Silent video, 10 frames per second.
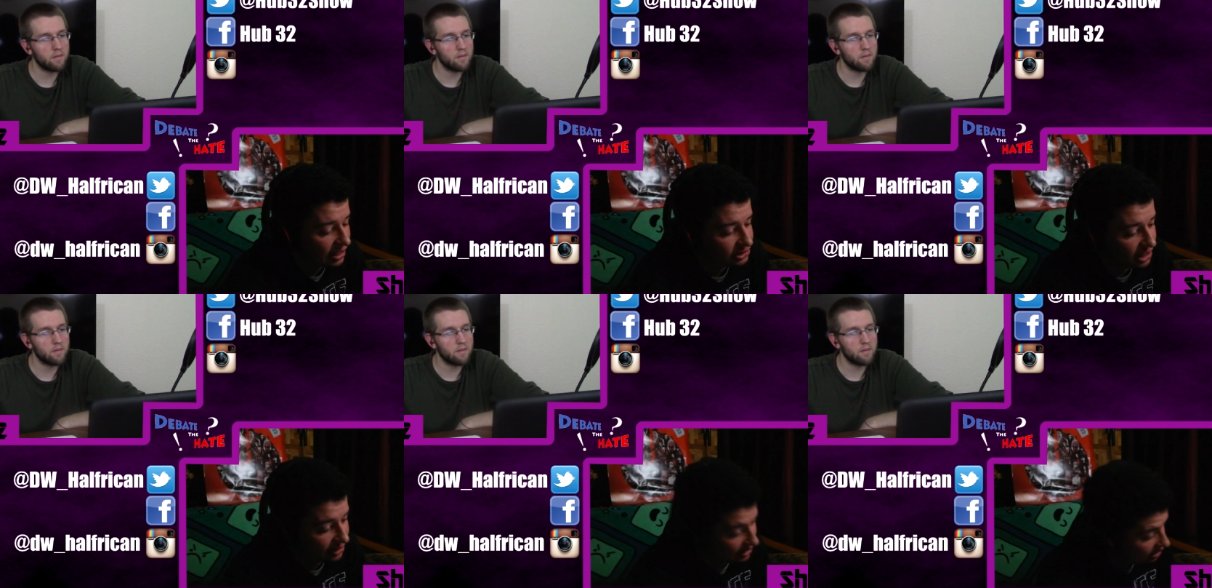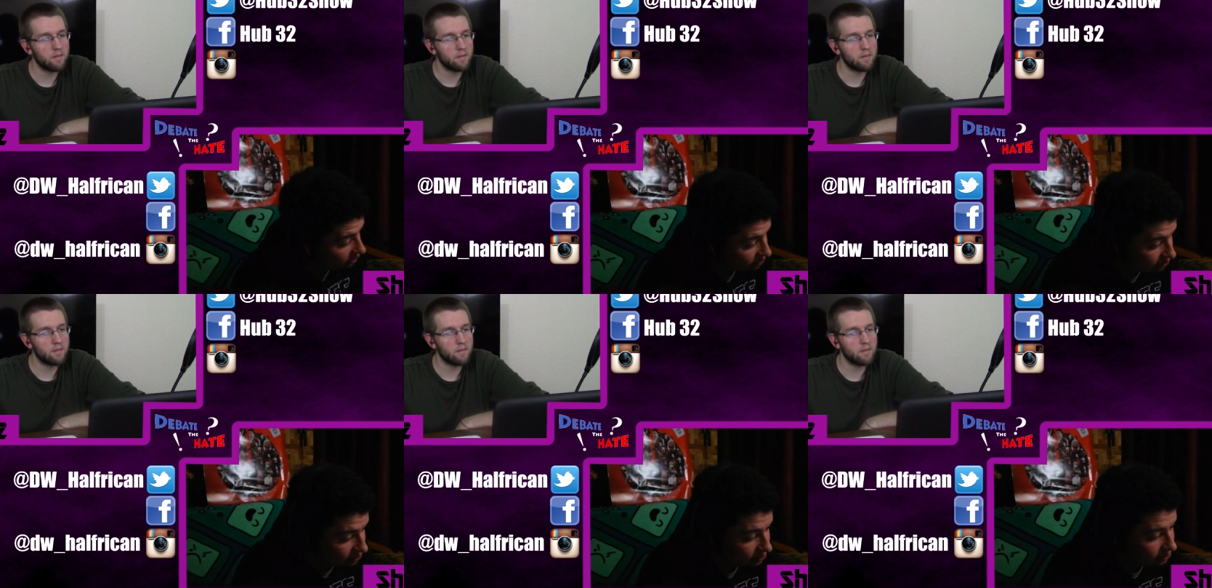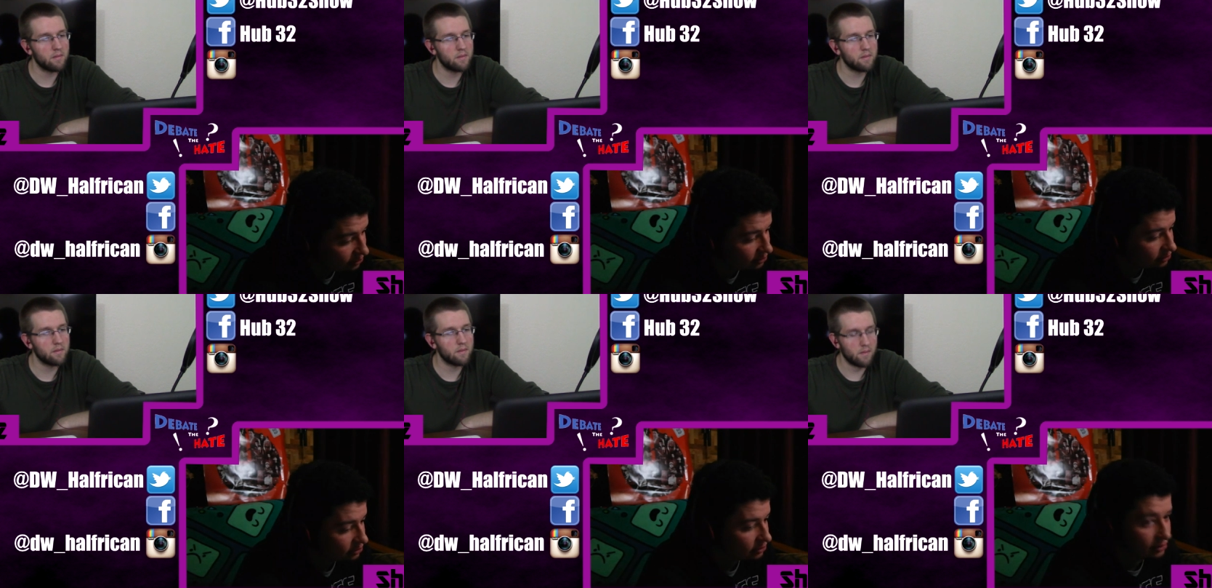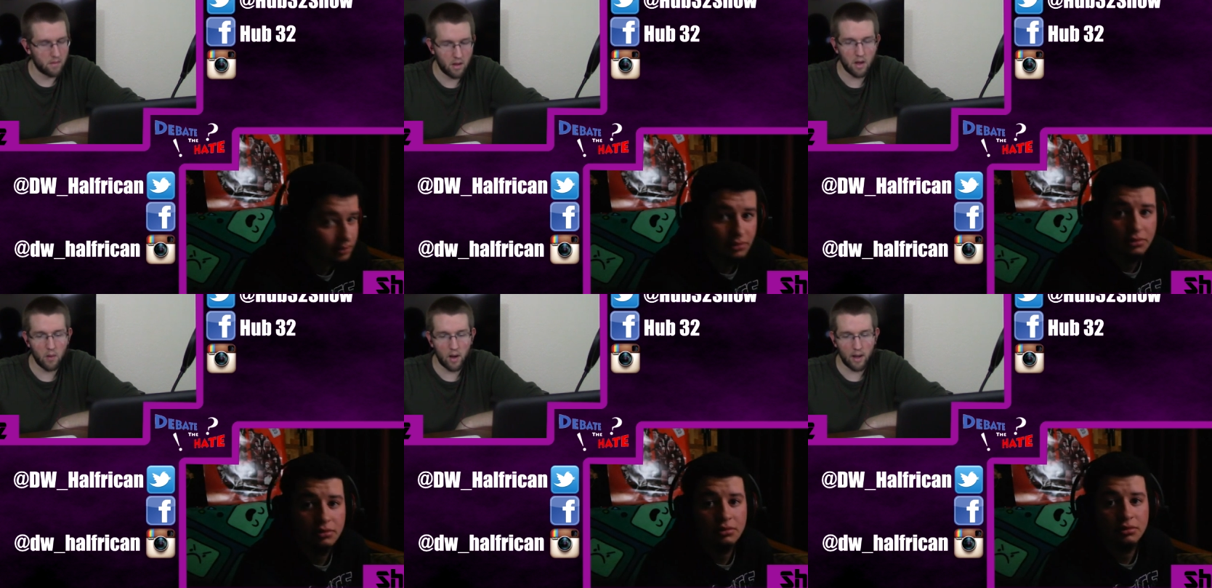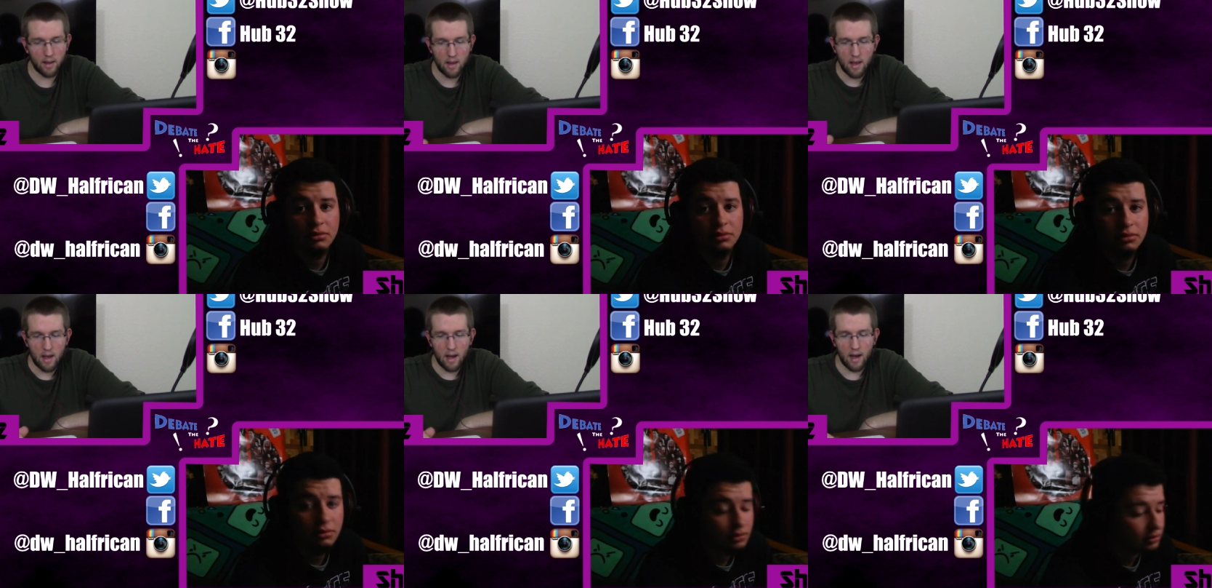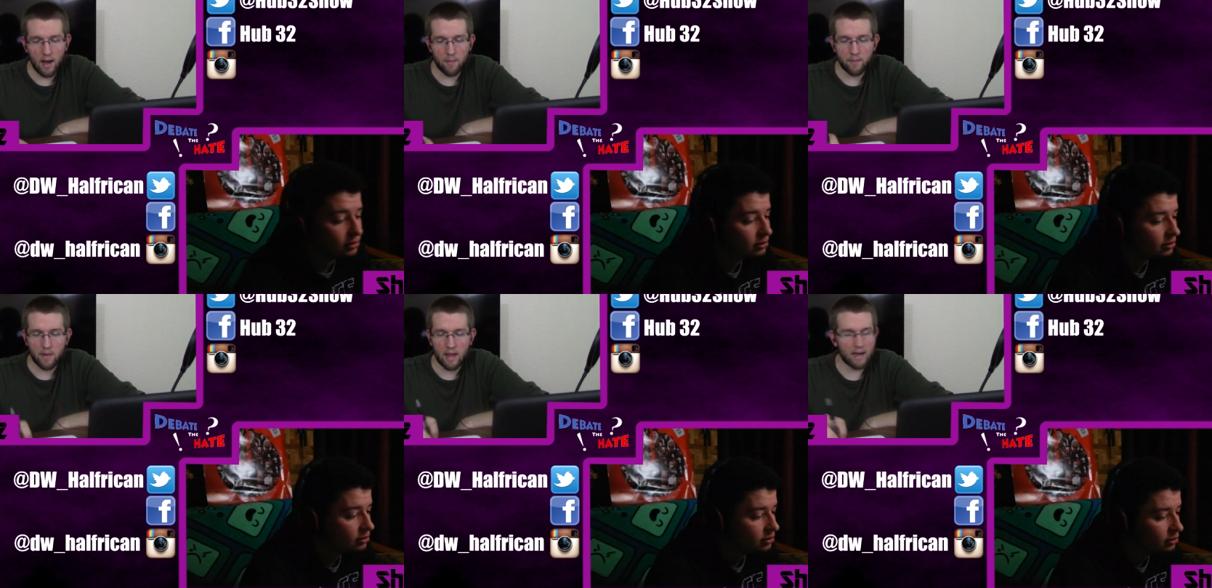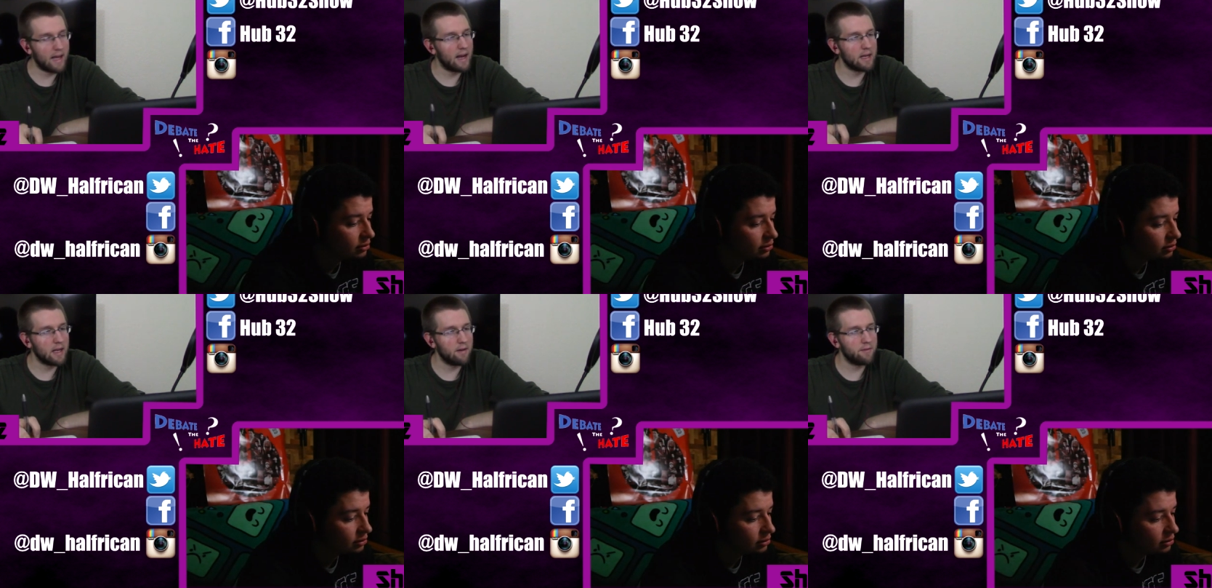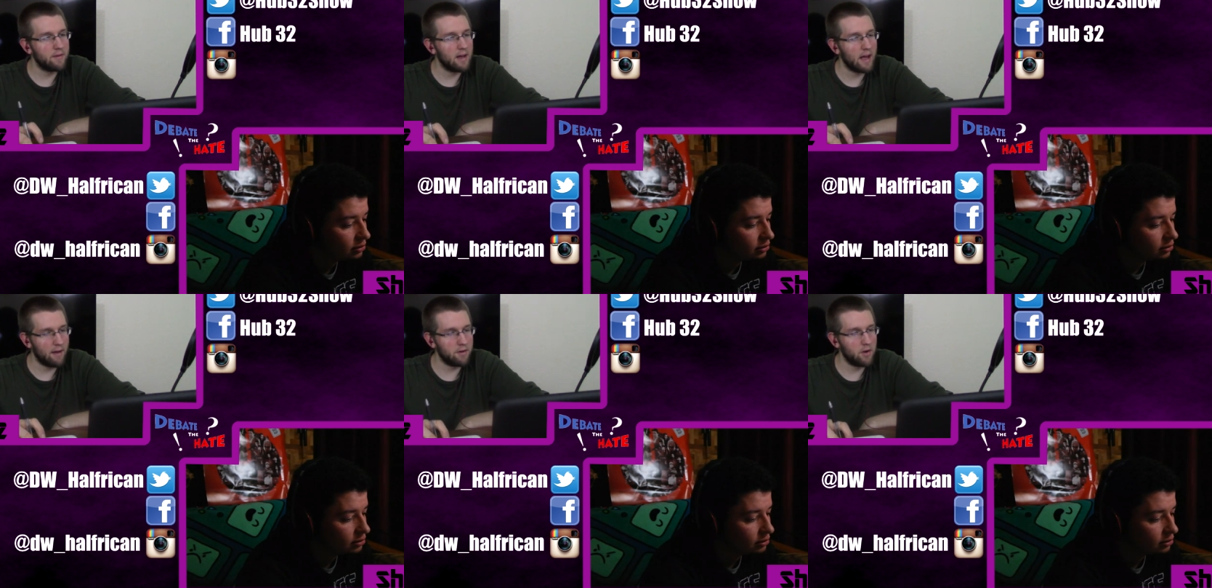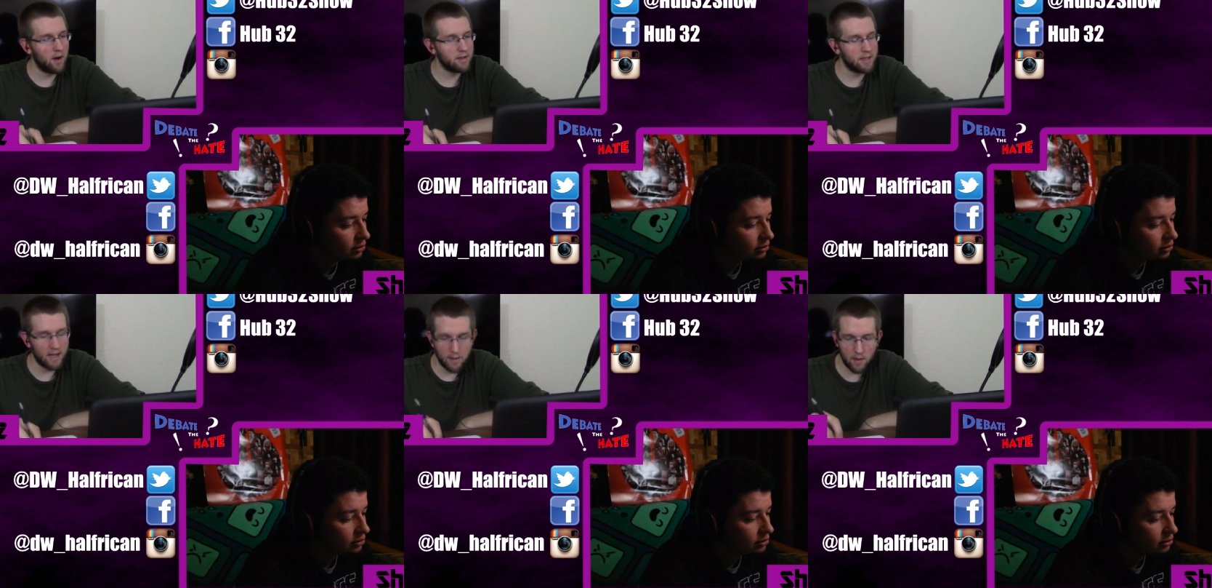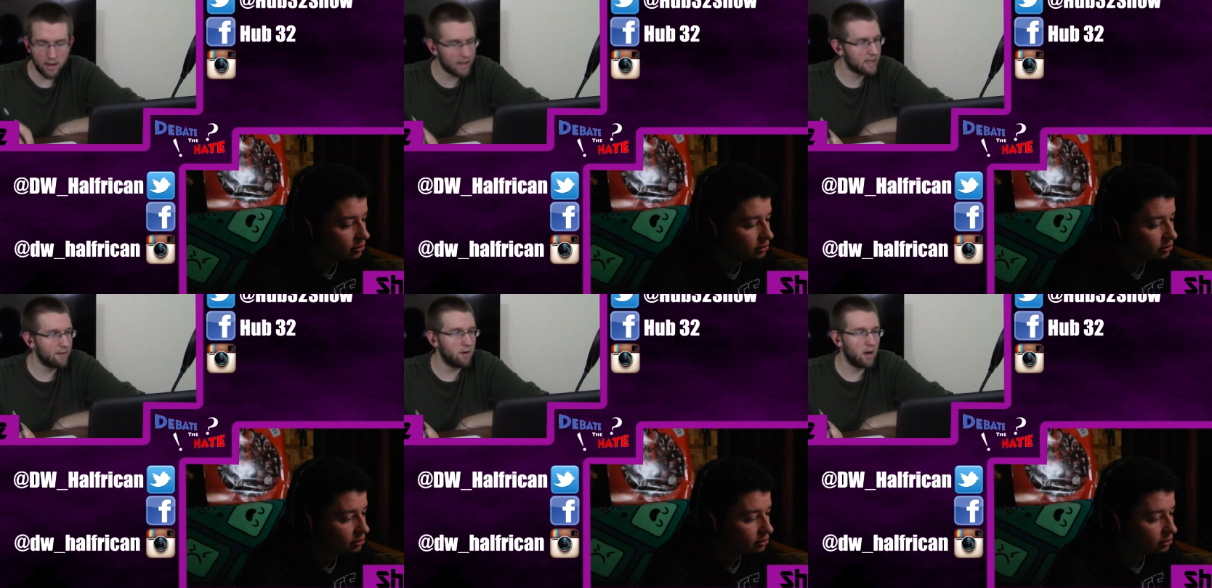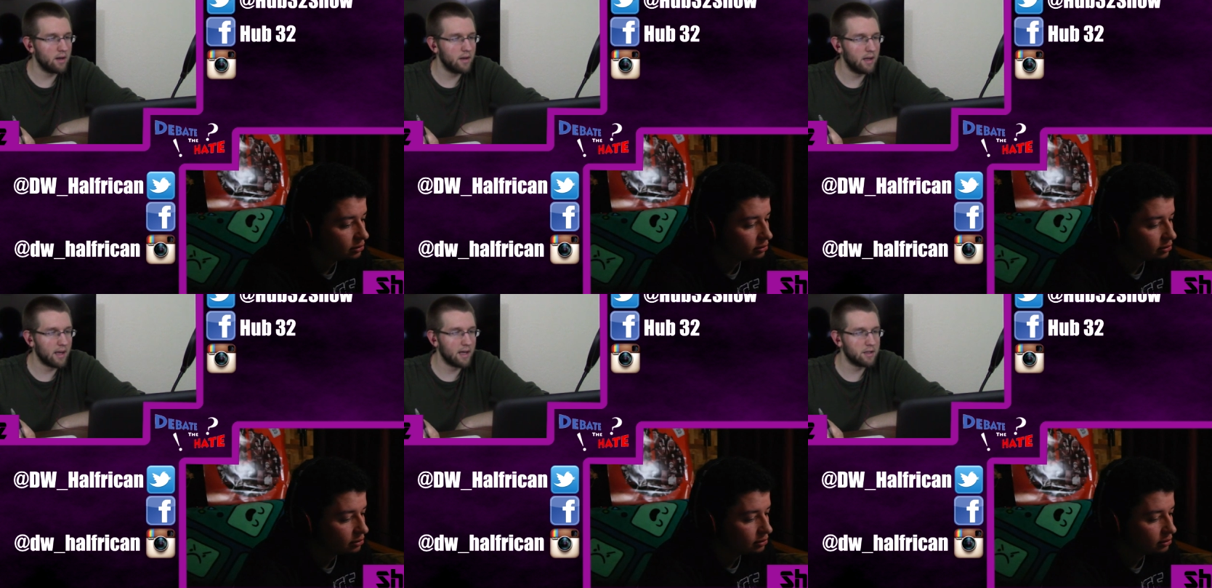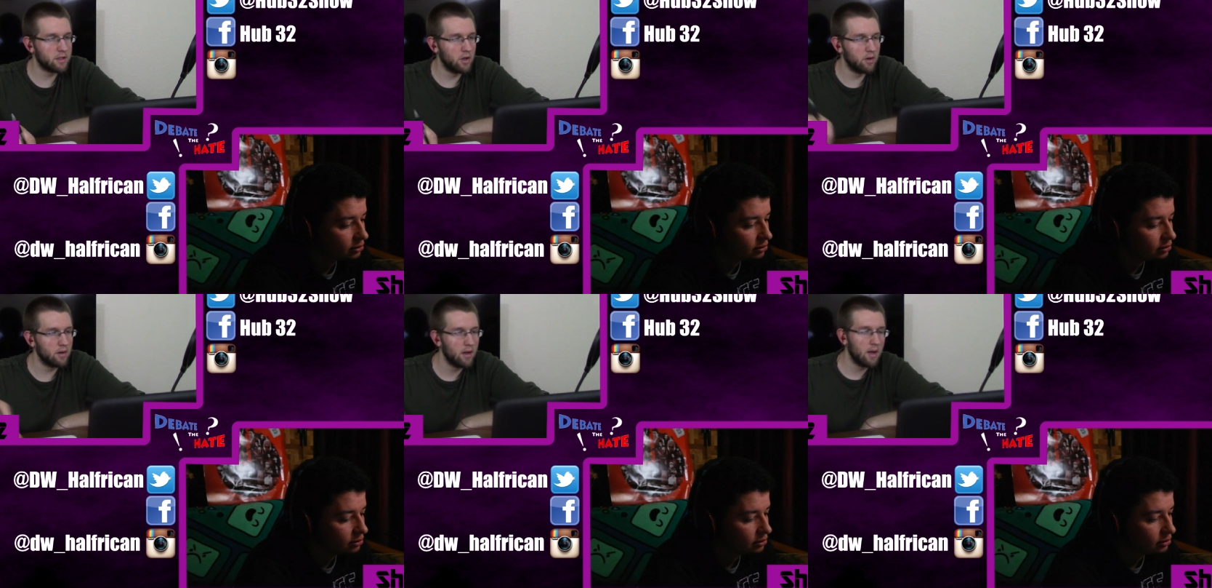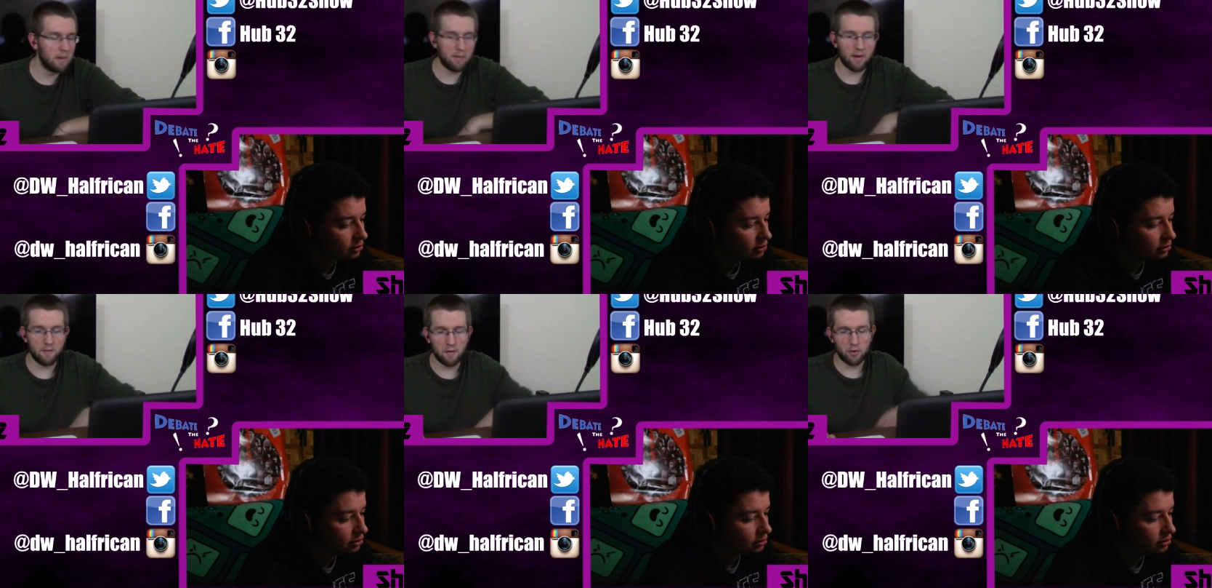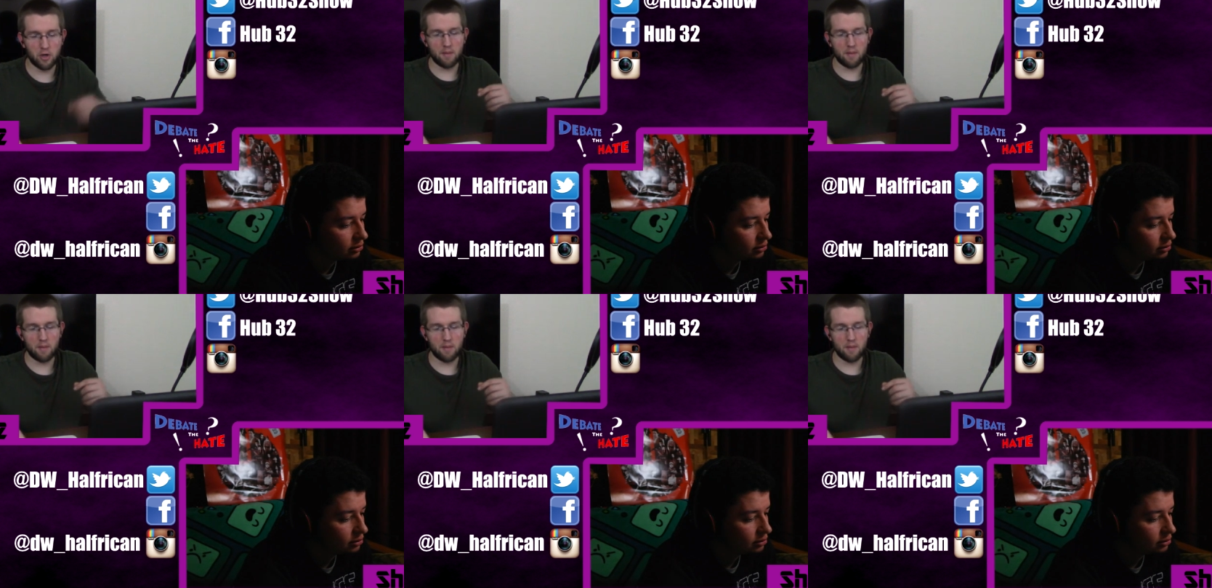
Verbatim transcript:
Speaker 1: ahead and check that out.
Speaker 2: Alrighty. Um, and again, I'd love having you on today, but I'd like to have you on again soon, maybe in a future